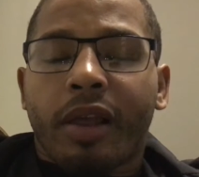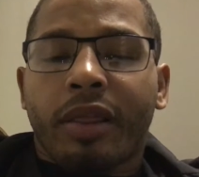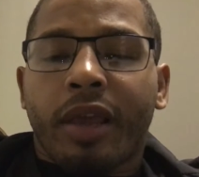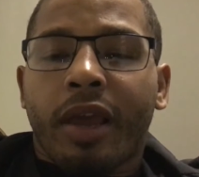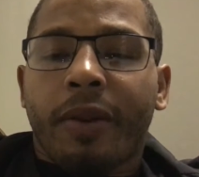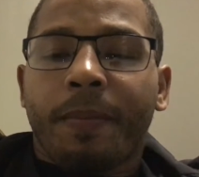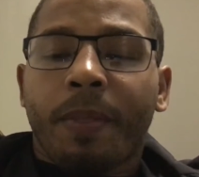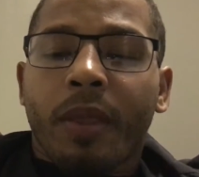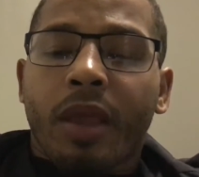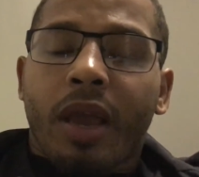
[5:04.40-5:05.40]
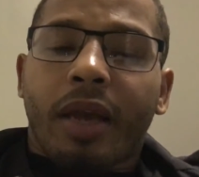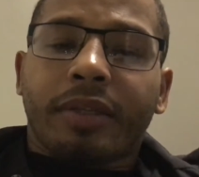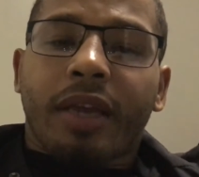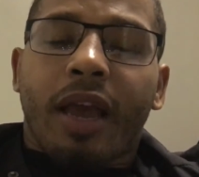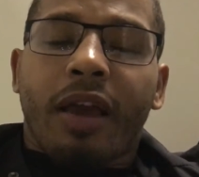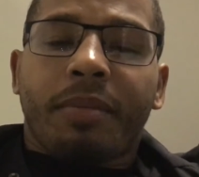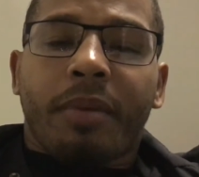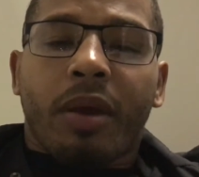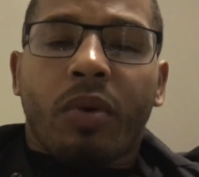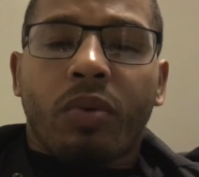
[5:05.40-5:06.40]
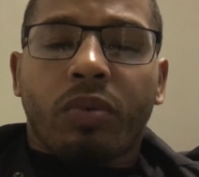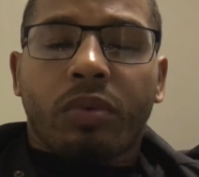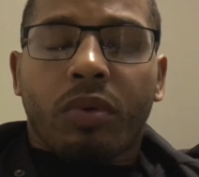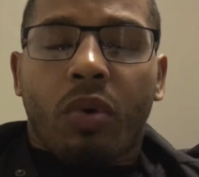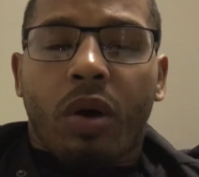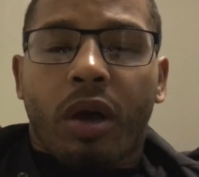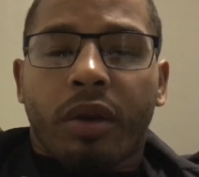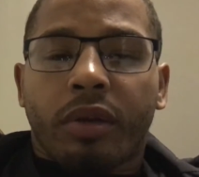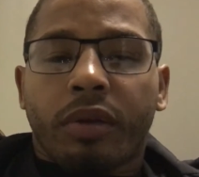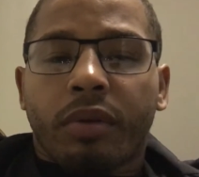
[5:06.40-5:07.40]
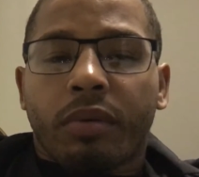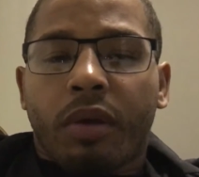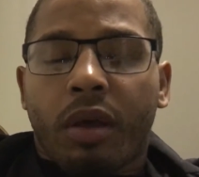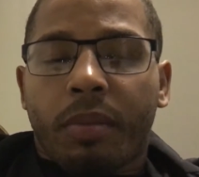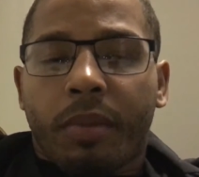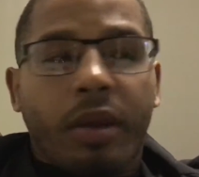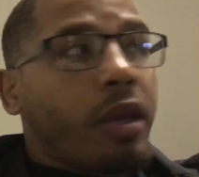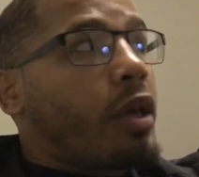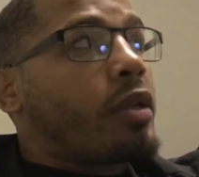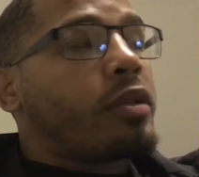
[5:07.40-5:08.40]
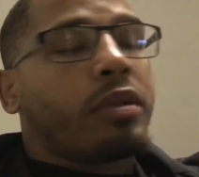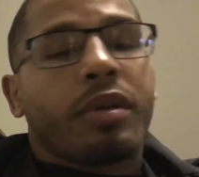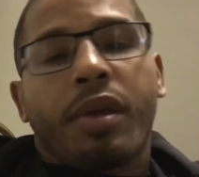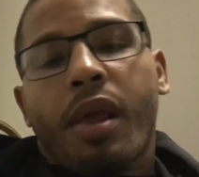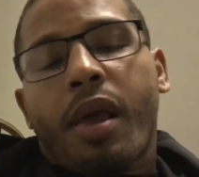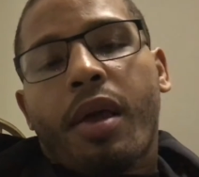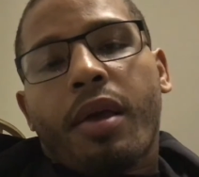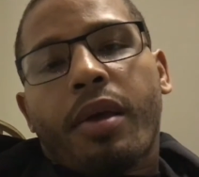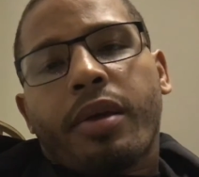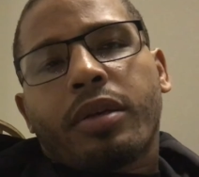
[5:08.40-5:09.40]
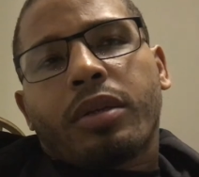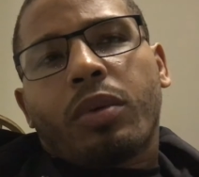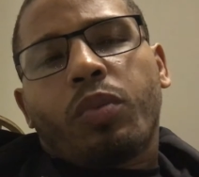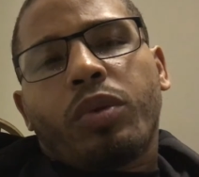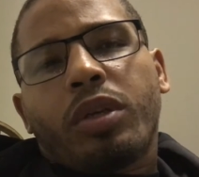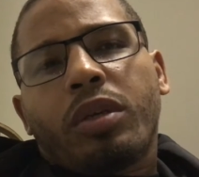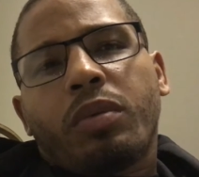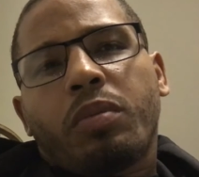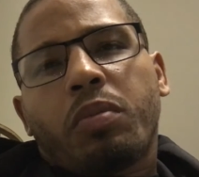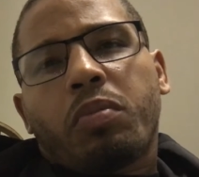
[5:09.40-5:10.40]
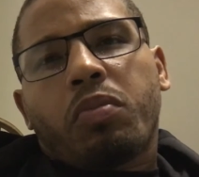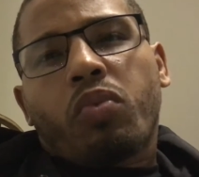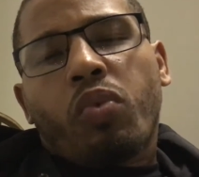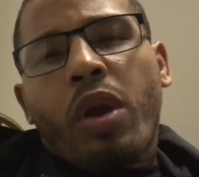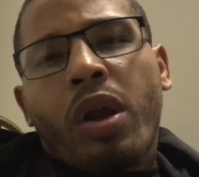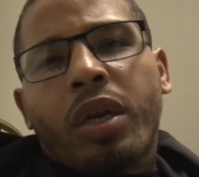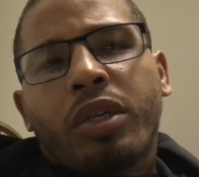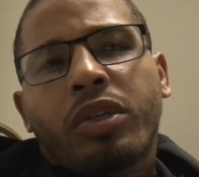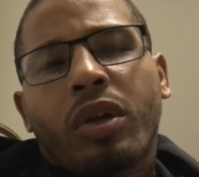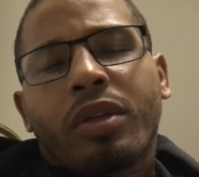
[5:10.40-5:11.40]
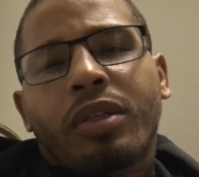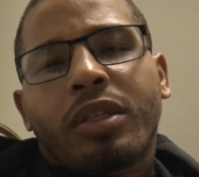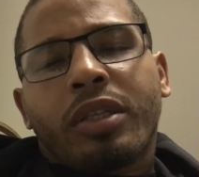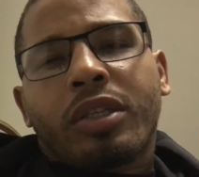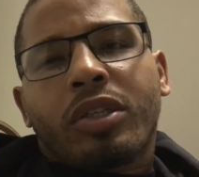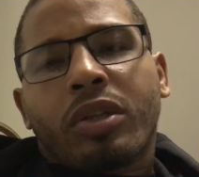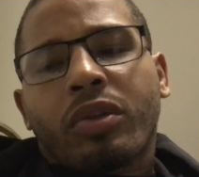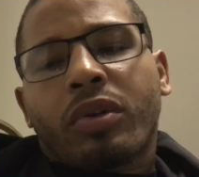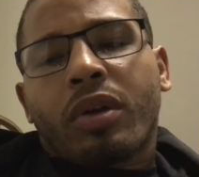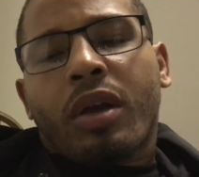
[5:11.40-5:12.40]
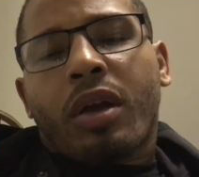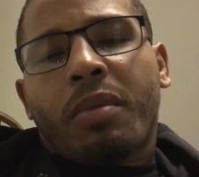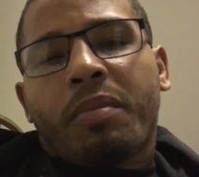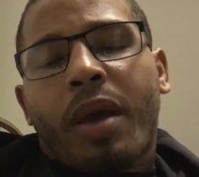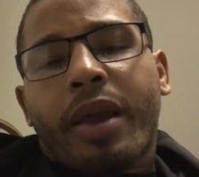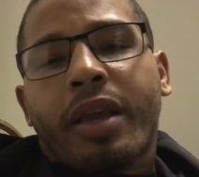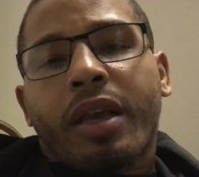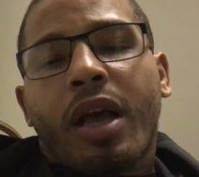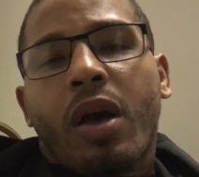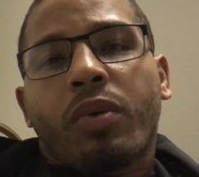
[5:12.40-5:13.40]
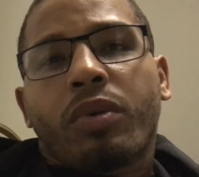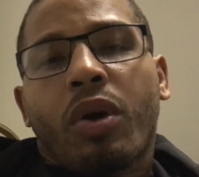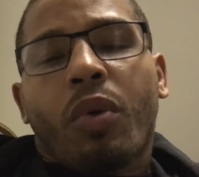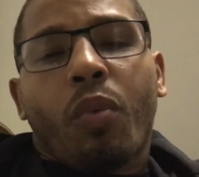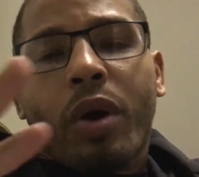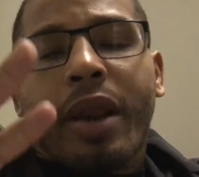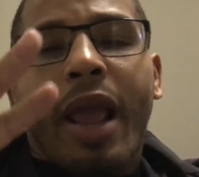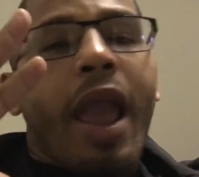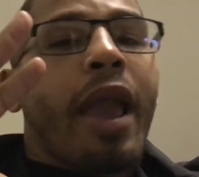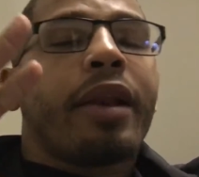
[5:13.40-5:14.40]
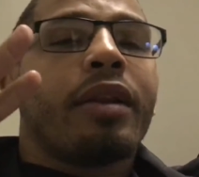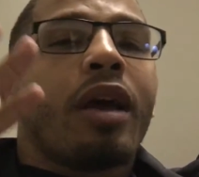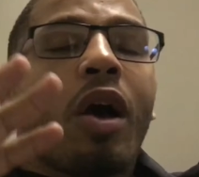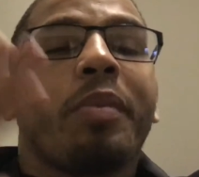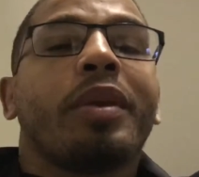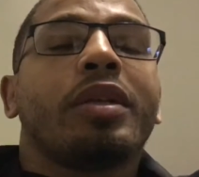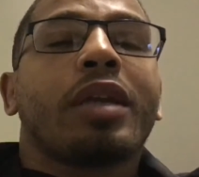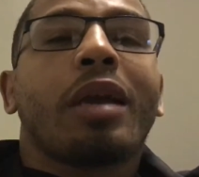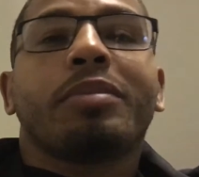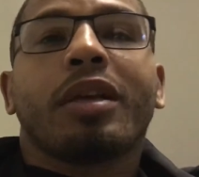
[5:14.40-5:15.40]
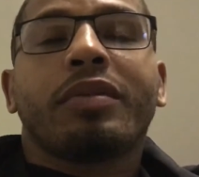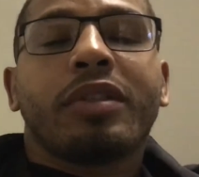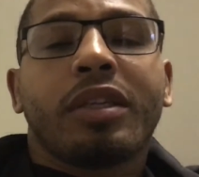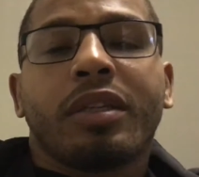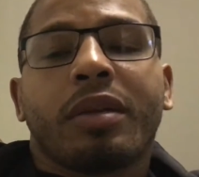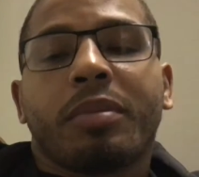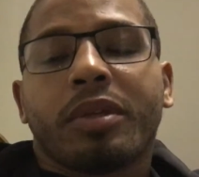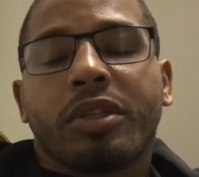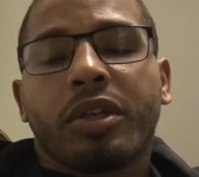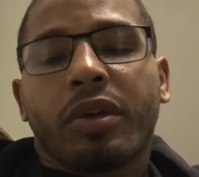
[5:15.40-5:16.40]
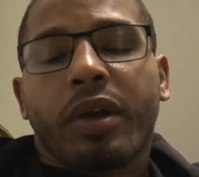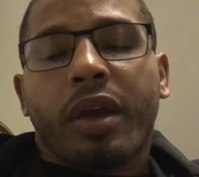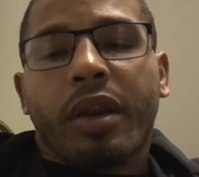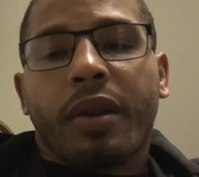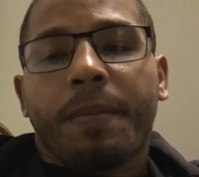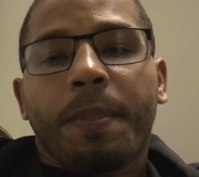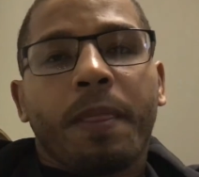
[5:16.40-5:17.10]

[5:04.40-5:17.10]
And then as I had my own ohana, my kids, we rarely started seeing each other. I can count on one hand how many times I've seen them this year, and